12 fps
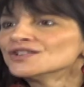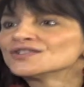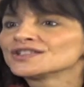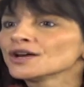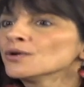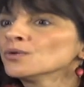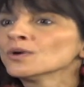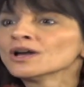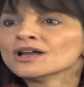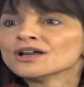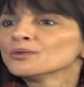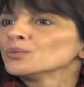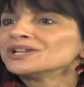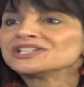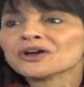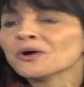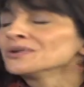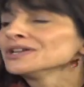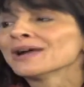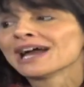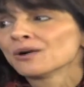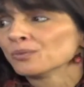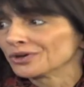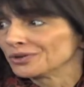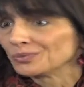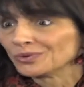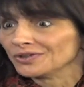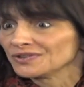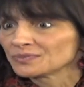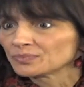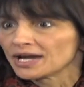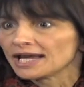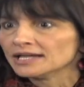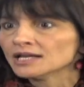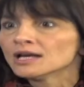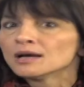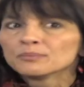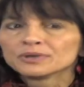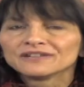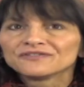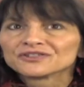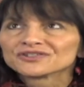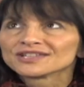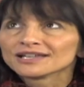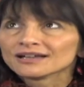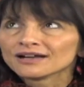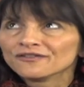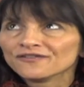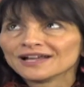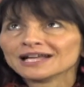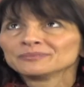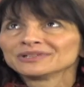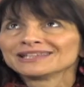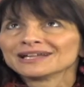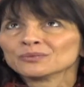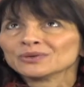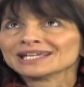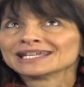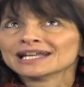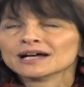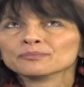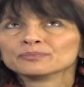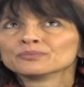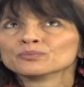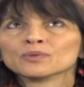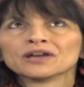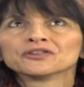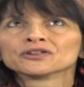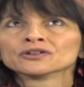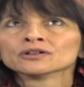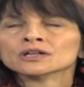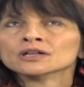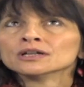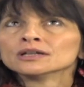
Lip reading: So we don't know how word will spread, but if there's a family that we can help, whether,